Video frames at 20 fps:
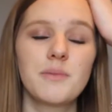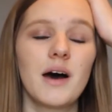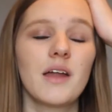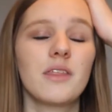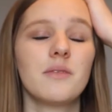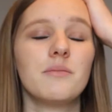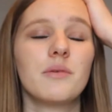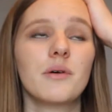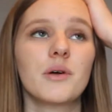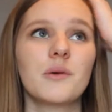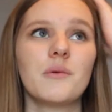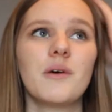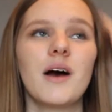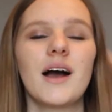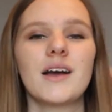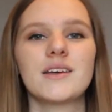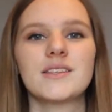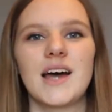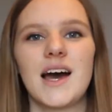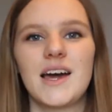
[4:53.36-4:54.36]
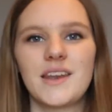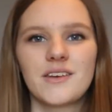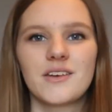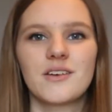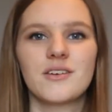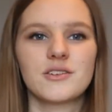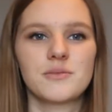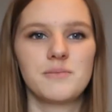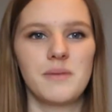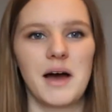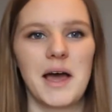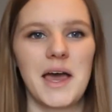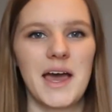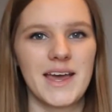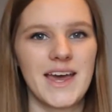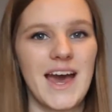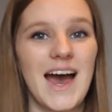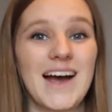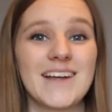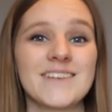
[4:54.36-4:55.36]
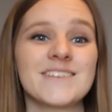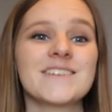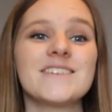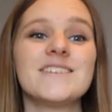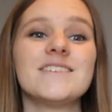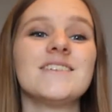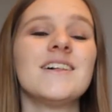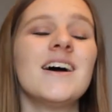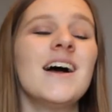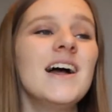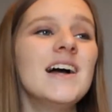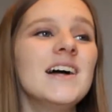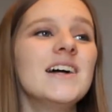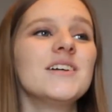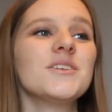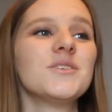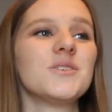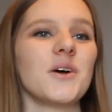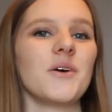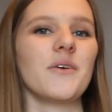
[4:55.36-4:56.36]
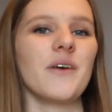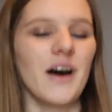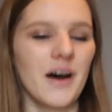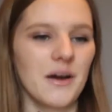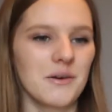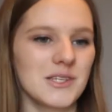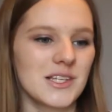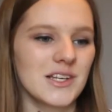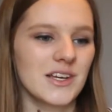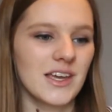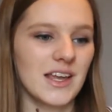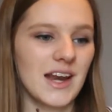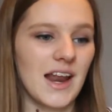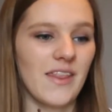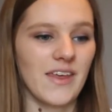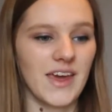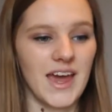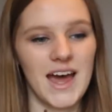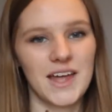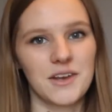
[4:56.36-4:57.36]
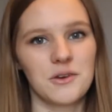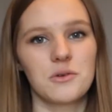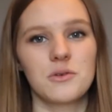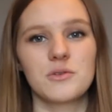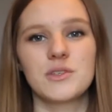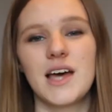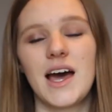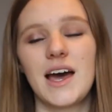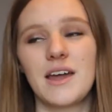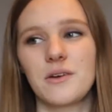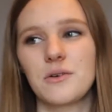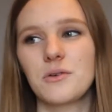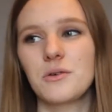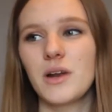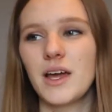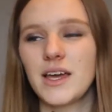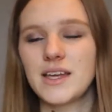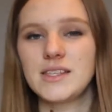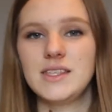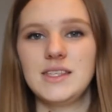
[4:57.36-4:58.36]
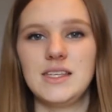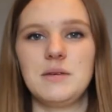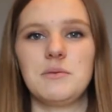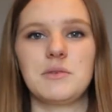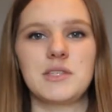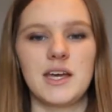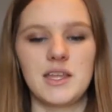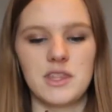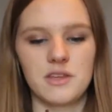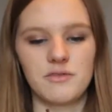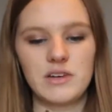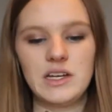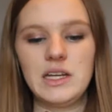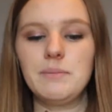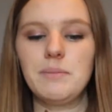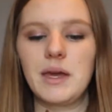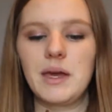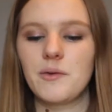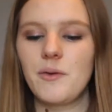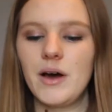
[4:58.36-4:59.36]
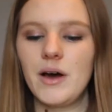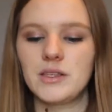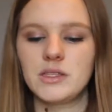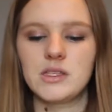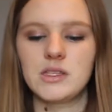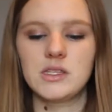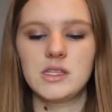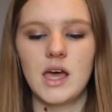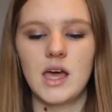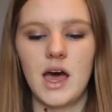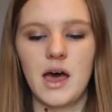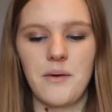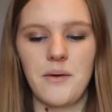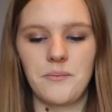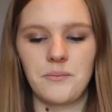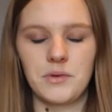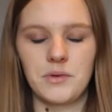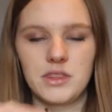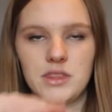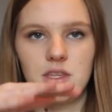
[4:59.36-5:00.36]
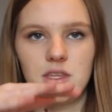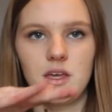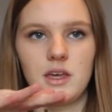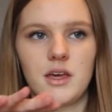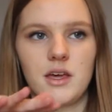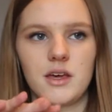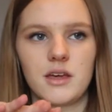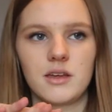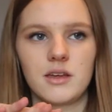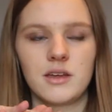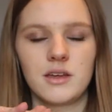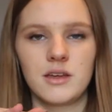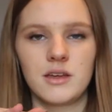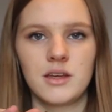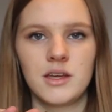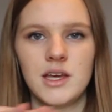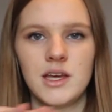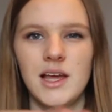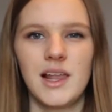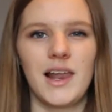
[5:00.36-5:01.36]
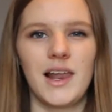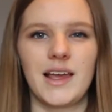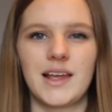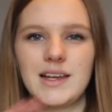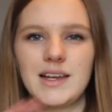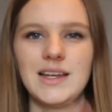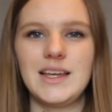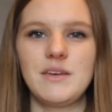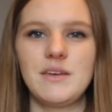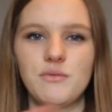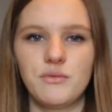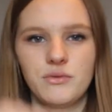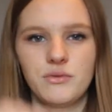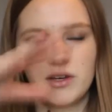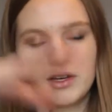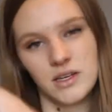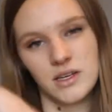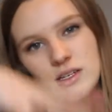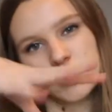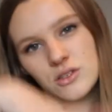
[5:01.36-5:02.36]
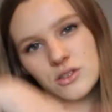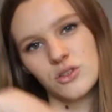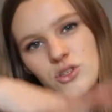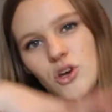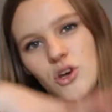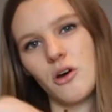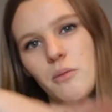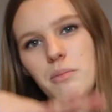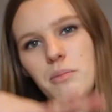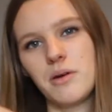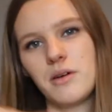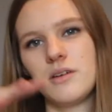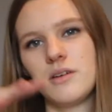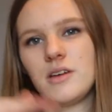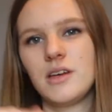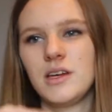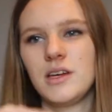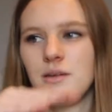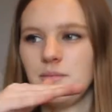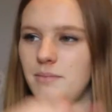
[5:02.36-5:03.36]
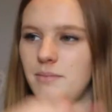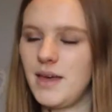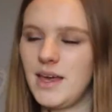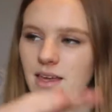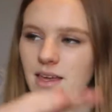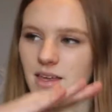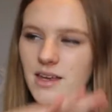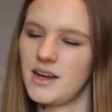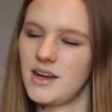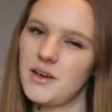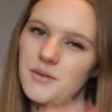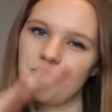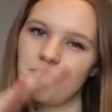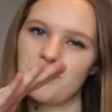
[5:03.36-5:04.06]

Bath and Body Works and not buy a candle, so I was looking at the candles and all I could see was like the really big ones with the like leaf top bit, you know